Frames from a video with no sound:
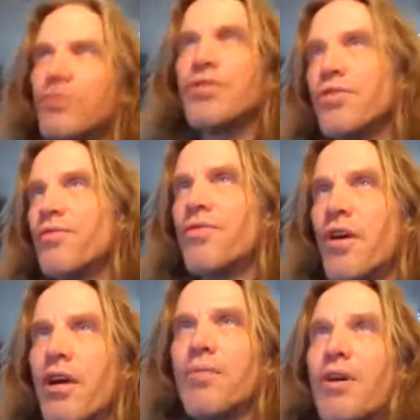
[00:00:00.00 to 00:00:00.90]
too
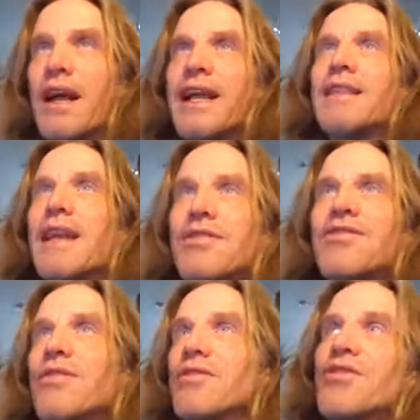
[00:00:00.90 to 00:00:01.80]
far. Well, again, that's
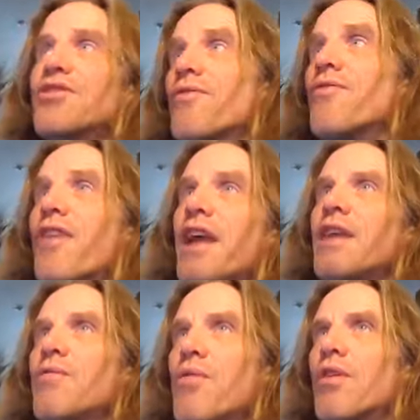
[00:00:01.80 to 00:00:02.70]
such a
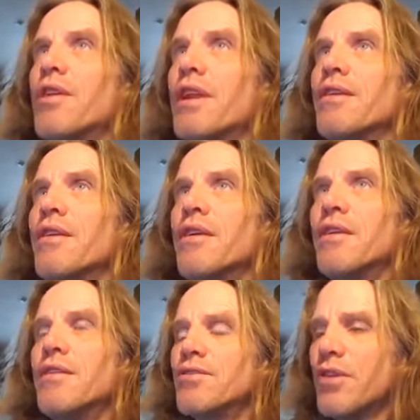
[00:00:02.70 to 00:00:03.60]
vague warning.
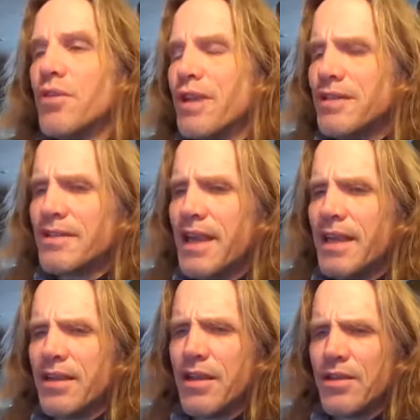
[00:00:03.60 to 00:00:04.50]
So he's
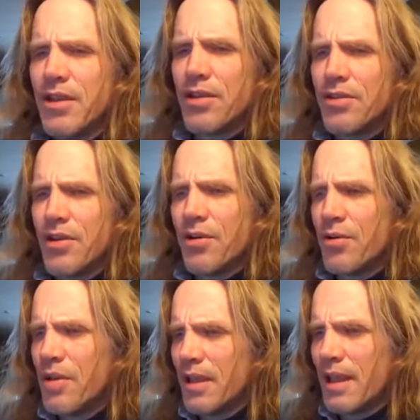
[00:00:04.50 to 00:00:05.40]
saying, you, you
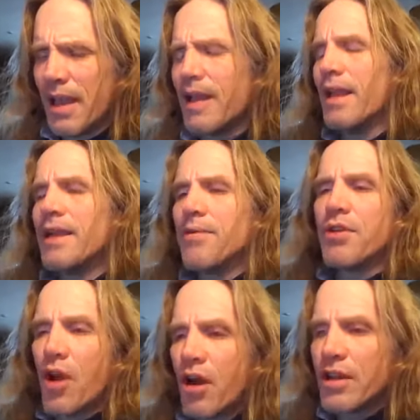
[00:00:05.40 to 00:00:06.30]
know, and he
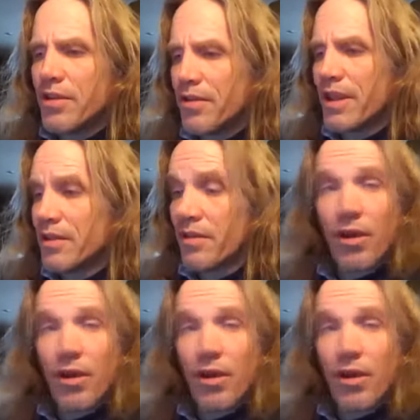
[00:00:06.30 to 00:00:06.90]
would argue that